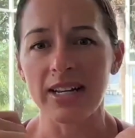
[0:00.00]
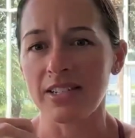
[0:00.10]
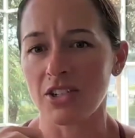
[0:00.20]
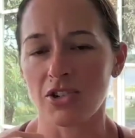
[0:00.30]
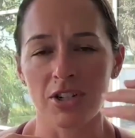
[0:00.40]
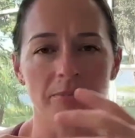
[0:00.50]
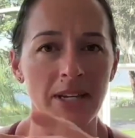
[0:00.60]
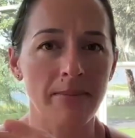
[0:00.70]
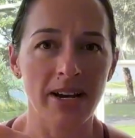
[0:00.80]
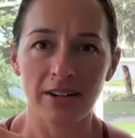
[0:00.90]
Is there
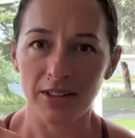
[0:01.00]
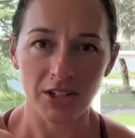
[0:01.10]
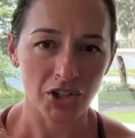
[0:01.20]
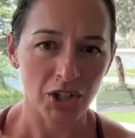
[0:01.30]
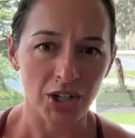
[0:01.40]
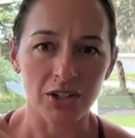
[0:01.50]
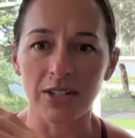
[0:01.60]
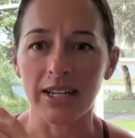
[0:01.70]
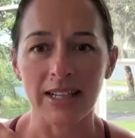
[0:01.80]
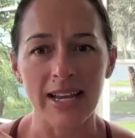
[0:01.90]
something better than charcoal
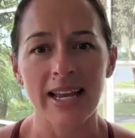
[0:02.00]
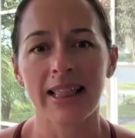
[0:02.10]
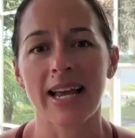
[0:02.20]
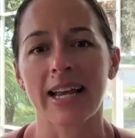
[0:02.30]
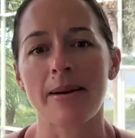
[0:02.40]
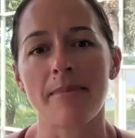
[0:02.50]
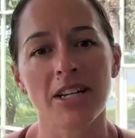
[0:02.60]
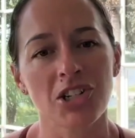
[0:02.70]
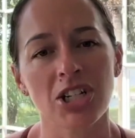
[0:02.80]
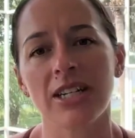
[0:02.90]
and clay? Like I
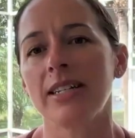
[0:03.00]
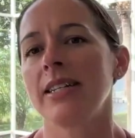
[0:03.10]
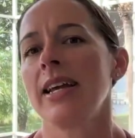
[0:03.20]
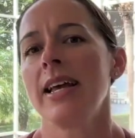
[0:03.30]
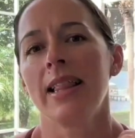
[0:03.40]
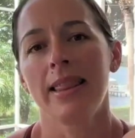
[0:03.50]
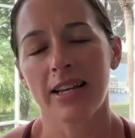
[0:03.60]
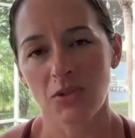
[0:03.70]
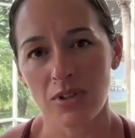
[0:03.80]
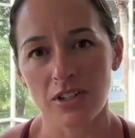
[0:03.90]
mentioned,
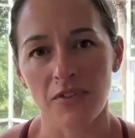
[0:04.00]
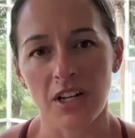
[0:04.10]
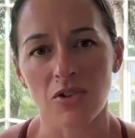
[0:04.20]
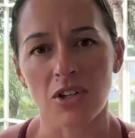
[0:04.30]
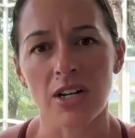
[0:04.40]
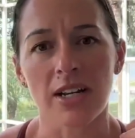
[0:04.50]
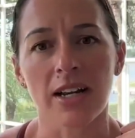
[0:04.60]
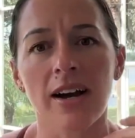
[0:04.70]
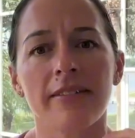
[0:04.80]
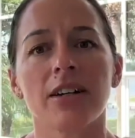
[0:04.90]
that's what this video is going to
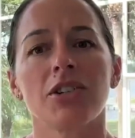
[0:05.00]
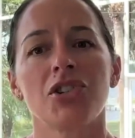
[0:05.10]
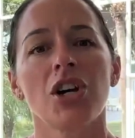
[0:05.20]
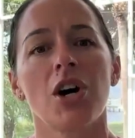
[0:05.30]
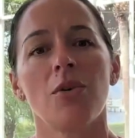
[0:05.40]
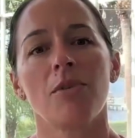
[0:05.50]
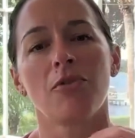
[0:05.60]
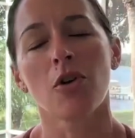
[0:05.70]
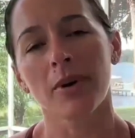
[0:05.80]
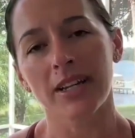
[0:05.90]
cover. So
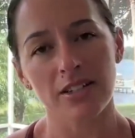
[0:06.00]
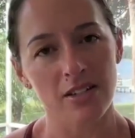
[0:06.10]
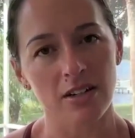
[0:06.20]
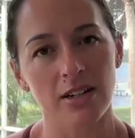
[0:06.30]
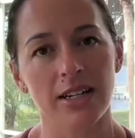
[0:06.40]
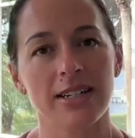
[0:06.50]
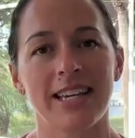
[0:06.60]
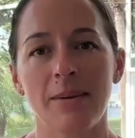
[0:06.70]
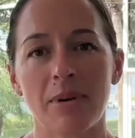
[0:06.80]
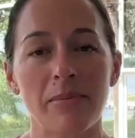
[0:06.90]
before we get started,
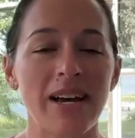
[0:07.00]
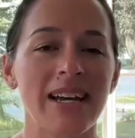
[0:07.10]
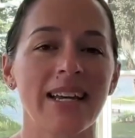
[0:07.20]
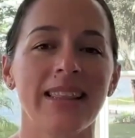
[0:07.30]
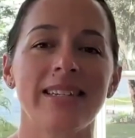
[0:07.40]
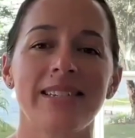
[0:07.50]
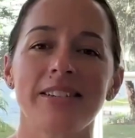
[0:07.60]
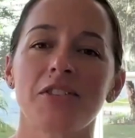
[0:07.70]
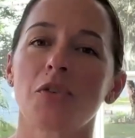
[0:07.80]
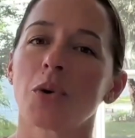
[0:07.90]
keep in mind this
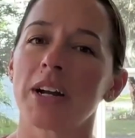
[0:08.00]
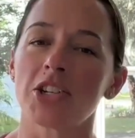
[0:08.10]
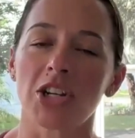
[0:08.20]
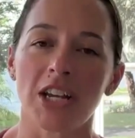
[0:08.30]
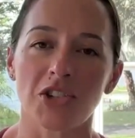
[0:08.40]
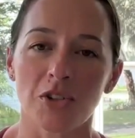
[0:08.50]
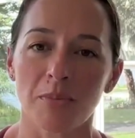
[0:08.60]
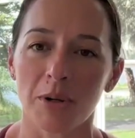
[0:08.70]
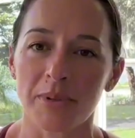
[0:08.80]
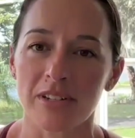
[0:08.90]
is for educational
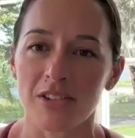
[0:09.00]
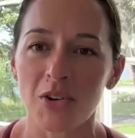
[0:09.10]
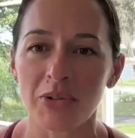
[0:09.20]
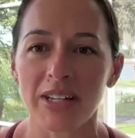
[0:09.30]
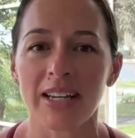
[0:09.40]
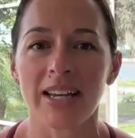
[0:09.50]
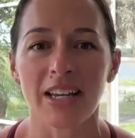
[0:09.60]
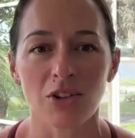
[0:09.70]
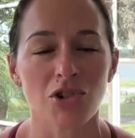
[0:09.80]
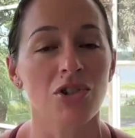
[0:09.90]
purposes only,
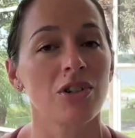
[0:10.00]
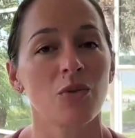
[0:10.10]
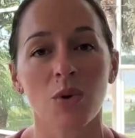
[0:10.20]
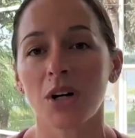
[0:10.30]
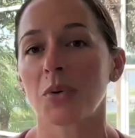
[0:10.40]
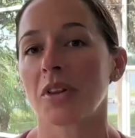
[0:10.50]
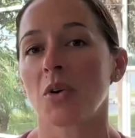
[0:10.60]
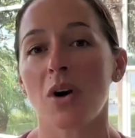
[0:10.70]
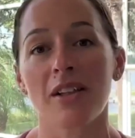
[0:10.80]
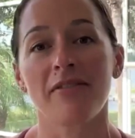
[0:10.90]
and you should work with a
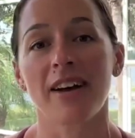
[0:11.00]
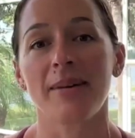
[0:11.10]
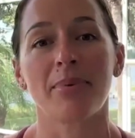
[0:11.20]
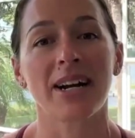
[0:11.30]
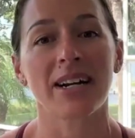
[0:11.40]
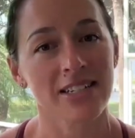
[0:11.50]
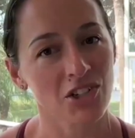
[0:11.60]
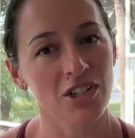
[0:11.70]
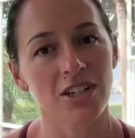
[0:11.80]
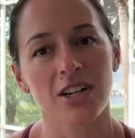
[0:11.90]
qualified
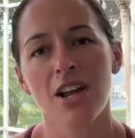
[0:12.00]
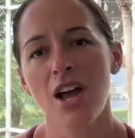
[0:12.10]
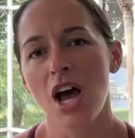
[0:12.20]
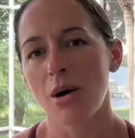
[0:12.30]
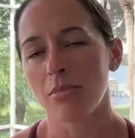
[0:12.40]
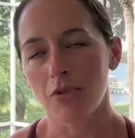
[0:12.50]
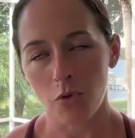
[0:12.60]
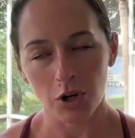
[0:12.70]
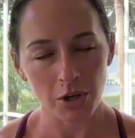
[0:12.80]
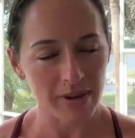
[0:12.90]
practitioner
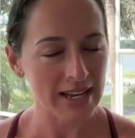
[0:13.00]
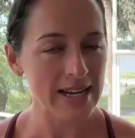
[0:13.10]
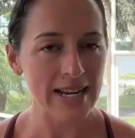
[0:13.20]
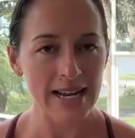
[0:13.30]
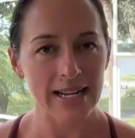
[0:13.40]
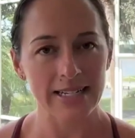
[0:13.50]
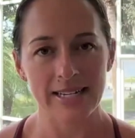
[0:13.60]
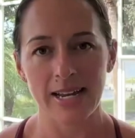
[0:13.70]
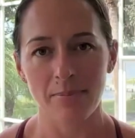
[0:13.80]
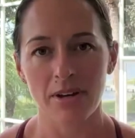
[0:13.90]
before you begin any
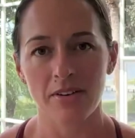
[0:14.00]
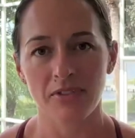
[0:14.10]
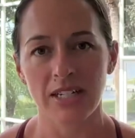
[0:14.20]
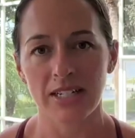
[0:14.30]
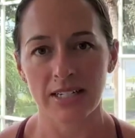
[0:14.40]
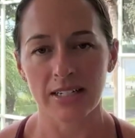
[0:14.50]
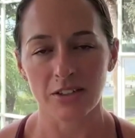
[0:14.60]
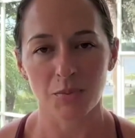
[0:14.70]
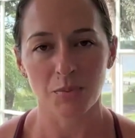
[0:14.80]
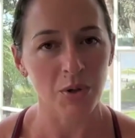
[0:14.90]
type of
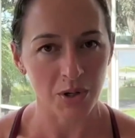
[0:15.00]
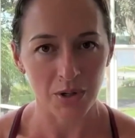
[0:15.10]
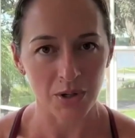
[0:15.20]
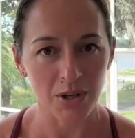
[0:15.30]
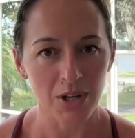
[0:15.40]
detox protocol.